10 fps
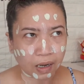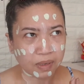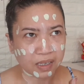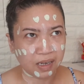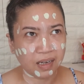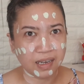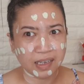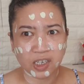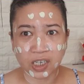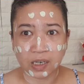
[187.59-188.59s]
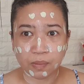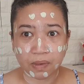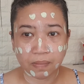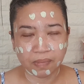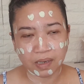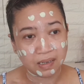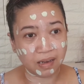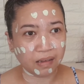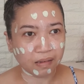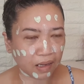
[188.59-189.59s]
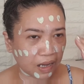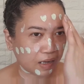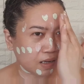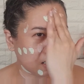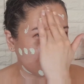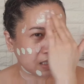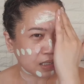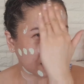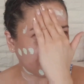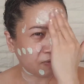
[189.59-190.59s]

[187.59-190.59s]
it's not that cheap. It's like